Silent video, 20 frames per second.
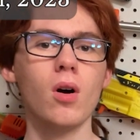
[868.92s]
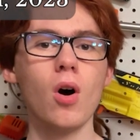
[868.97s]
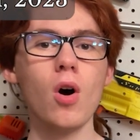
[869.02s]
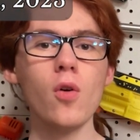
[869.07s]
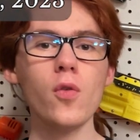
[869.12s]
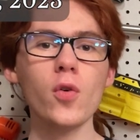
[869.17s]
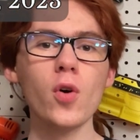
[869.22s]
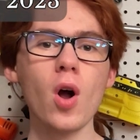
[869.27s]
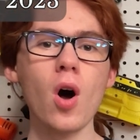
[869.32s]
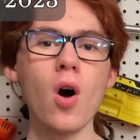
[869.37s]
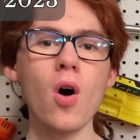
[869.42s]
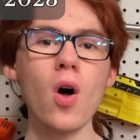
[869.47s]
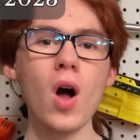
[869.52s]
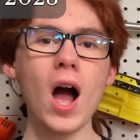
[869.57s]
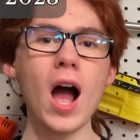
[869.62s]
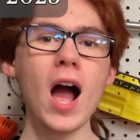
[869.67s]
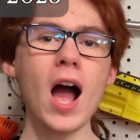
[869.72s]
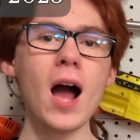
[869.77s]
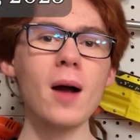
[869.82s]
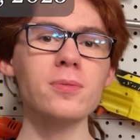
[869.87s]
Overall,
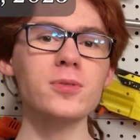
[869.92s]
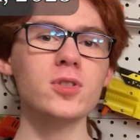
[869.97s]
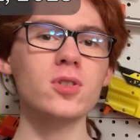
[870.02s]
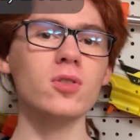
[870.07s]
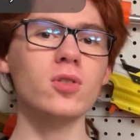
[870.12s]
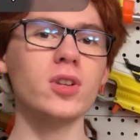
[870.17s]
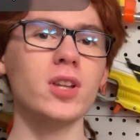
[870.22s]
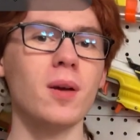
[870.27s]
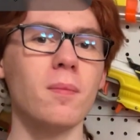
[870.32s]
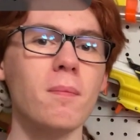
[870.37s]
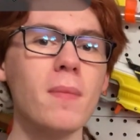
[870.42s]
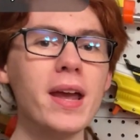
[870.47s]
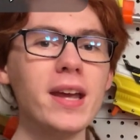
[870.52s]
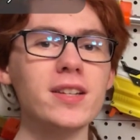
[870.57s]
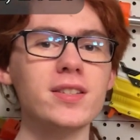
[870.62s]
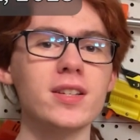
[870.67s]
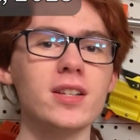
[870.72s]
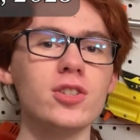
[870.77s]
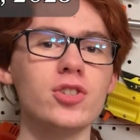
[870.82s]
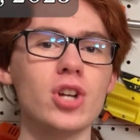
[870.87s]
absolutely
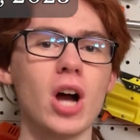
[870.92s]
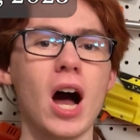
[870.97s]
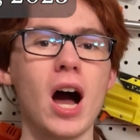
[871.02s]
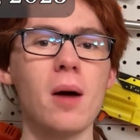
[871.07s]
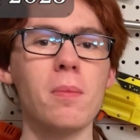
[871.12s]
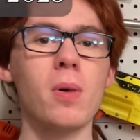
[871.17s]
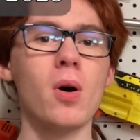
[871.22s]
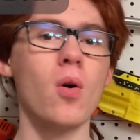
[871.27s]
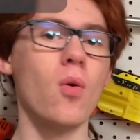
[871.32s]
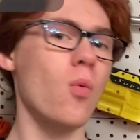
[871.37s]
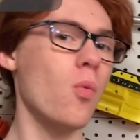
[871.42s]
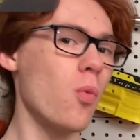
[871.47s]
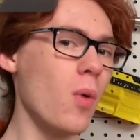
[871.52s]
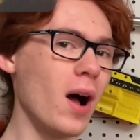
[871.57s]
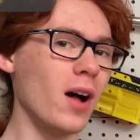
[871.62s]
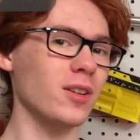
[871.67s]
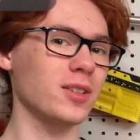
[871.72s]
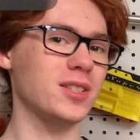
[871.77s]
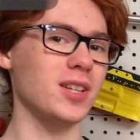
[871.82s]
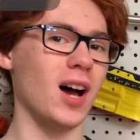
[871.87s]
amazing job,
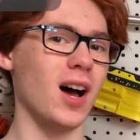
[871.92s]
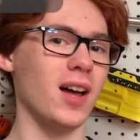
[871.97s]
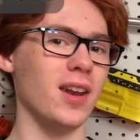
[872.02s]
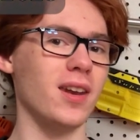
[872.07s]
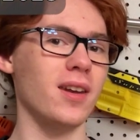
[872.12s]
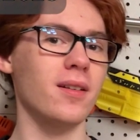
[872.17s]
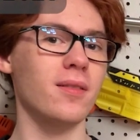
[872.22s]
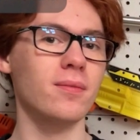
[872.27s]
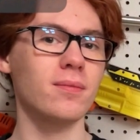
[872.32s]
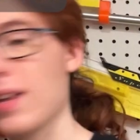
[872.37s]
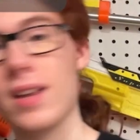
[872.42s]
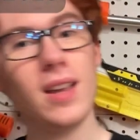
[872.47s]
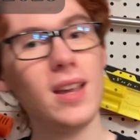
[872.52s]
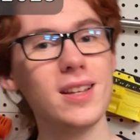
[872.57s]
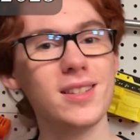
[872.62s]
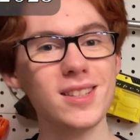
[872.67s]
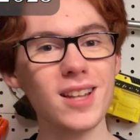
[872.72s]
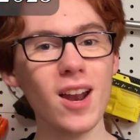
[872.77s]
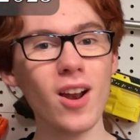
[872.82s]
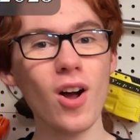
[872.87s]
well done!
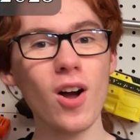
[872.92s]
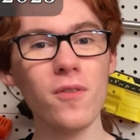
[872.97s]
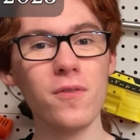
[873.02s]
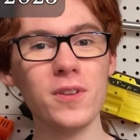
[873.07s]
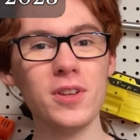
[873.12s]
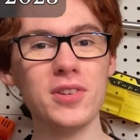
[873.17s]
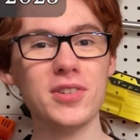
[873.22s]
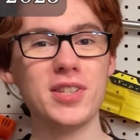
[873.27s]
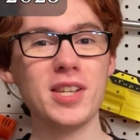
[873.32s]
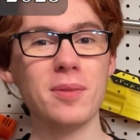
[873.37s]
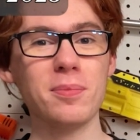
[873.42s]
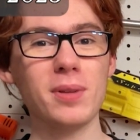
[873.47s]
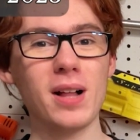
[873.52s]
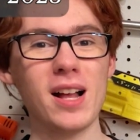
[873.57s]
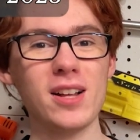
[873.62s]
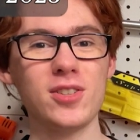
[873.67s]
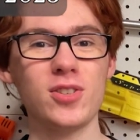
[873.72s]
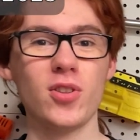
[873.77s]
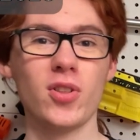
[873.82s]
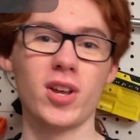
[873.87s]
It's not often you see a
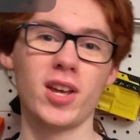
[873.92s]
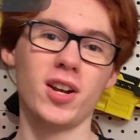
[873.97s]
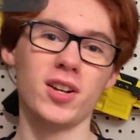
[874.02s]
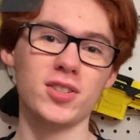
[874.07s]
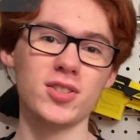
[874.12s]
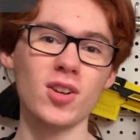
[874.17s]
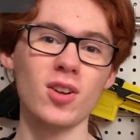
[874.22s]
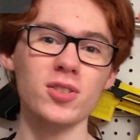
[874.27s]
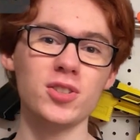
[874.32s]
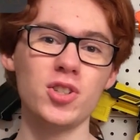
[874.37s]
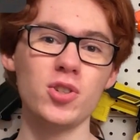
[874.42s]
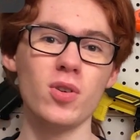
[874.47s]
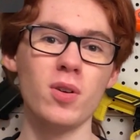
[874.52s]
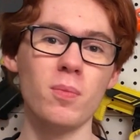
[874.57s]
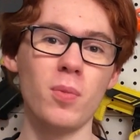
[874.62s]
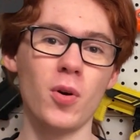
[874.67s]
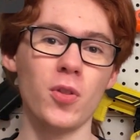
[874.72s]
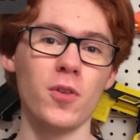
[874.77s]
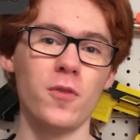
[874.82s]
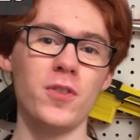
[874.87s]
blaster that can assault you in
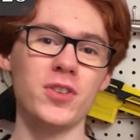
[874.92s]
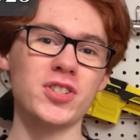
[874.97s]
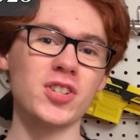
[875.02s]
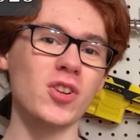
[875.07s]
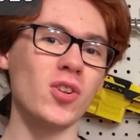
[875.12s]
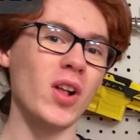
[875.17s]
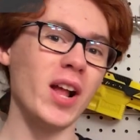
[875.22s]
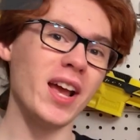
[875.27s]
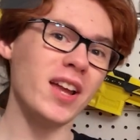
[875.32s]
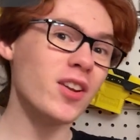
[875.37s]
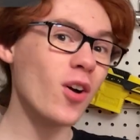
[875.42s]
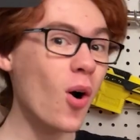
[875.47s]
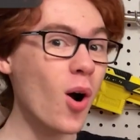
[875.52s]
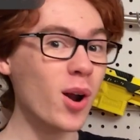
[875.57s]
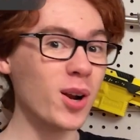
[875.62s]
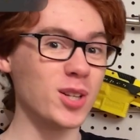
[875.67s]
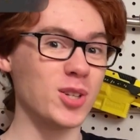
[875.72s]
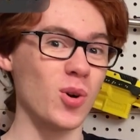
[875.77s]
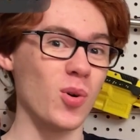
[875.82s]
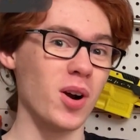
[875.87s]
both a physical and
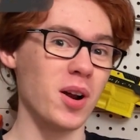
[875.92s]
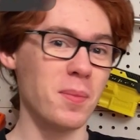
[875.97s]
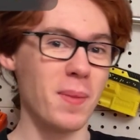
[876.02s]
auditory